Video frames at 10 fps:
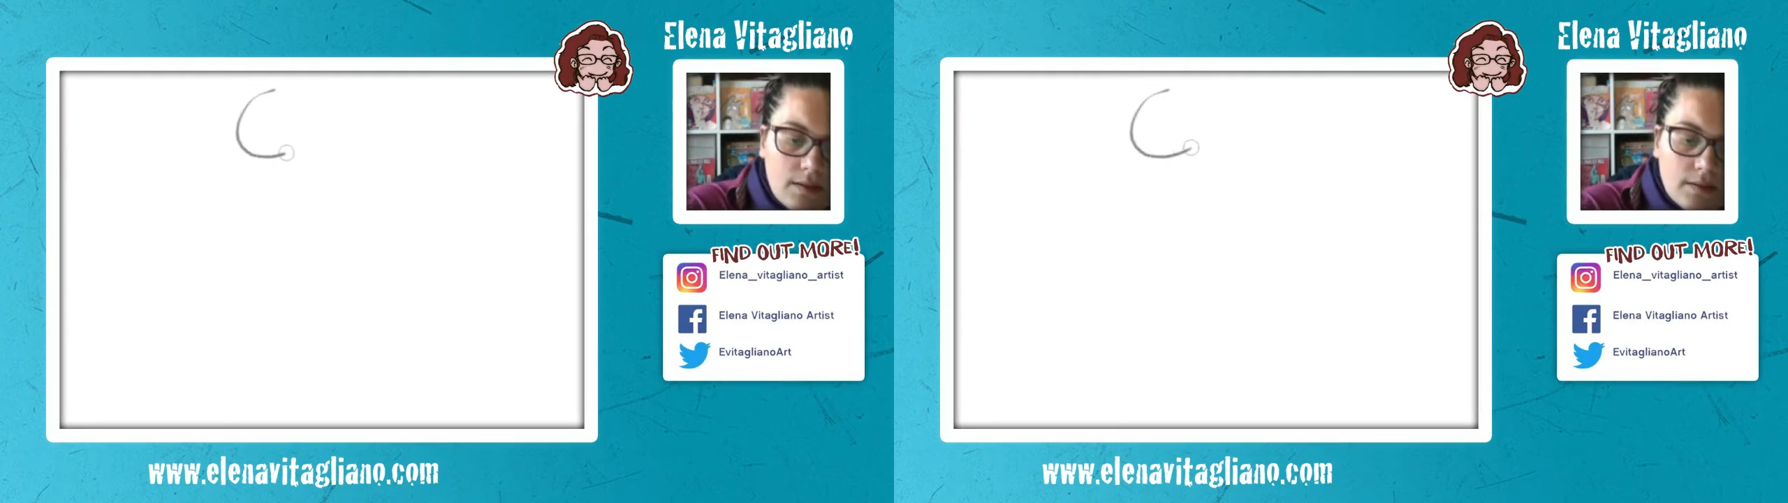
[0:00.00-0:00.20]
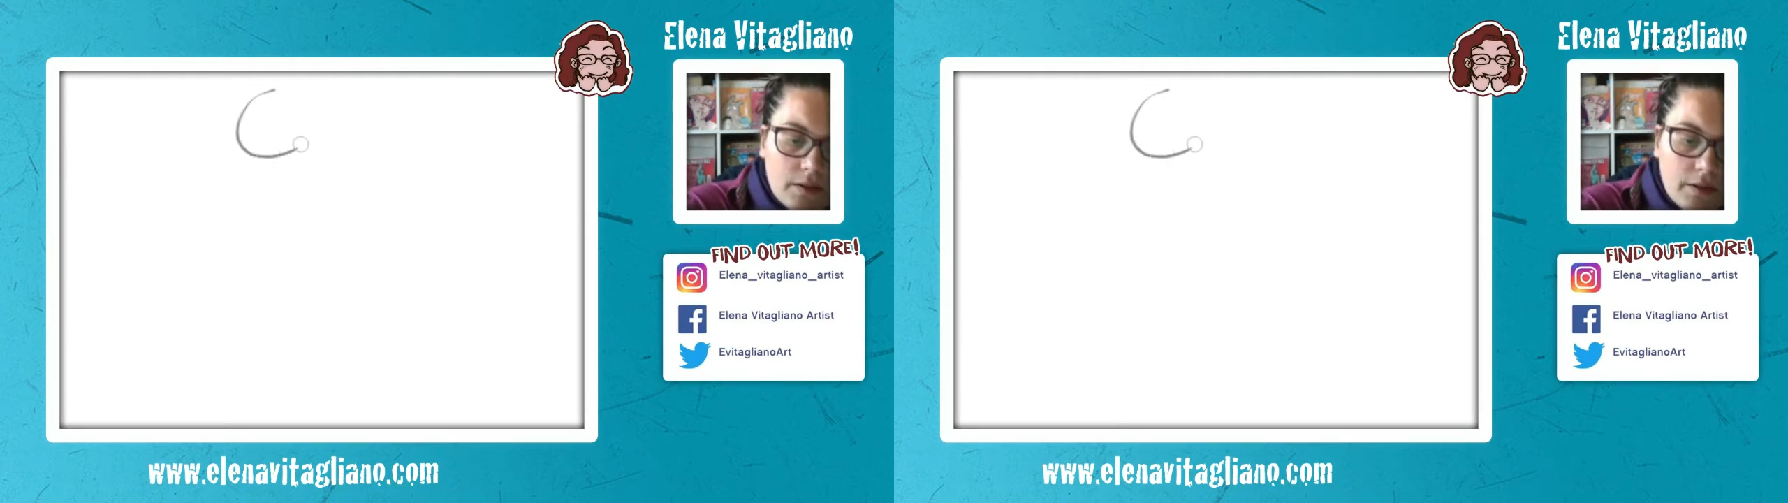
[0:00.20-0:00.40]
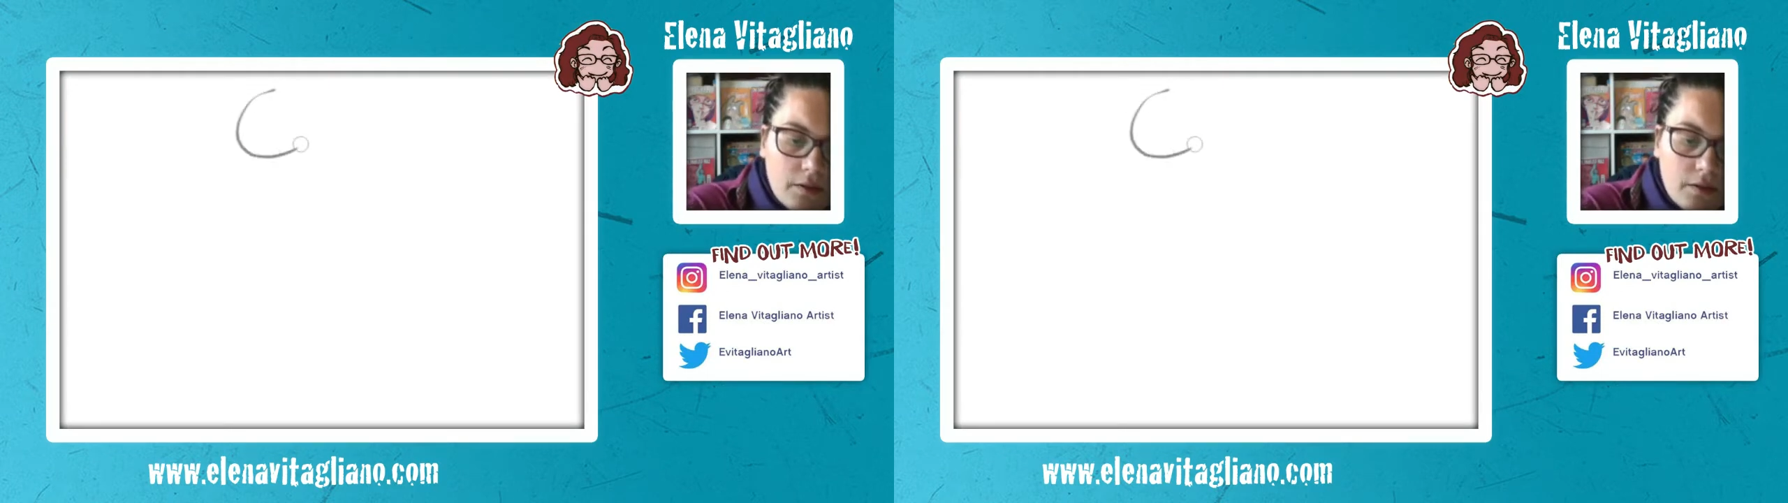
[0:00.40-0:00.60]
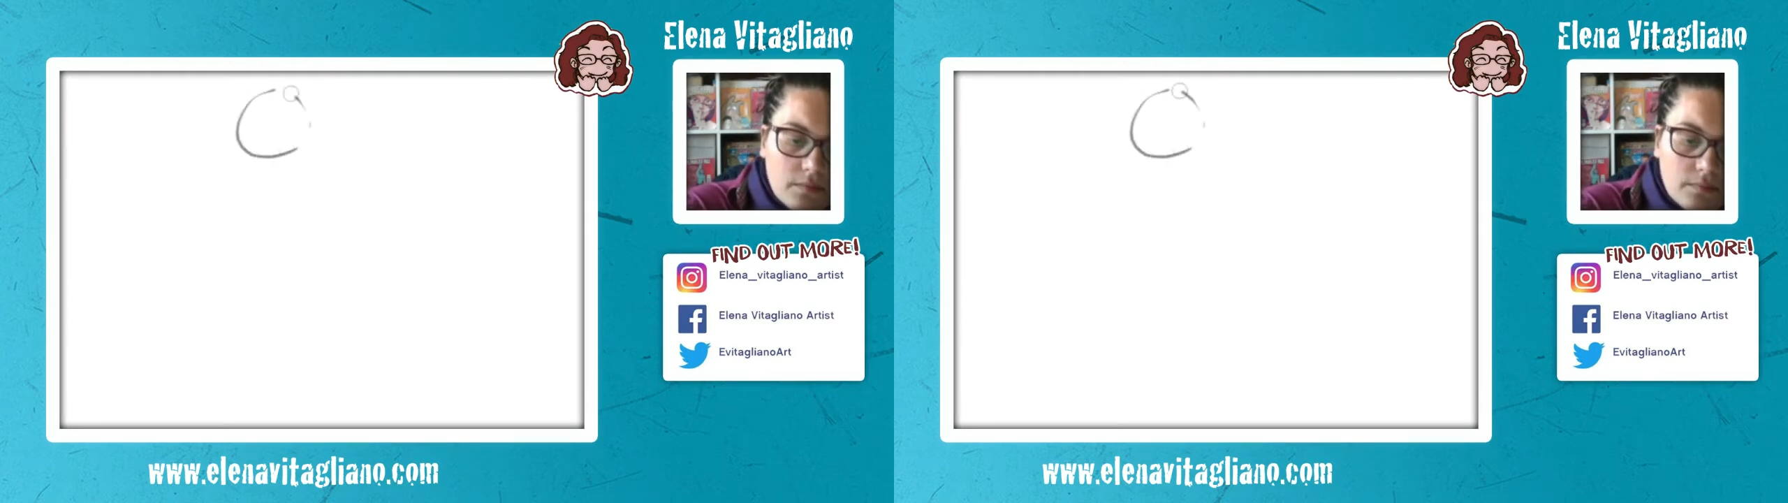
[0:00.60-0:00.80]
circle,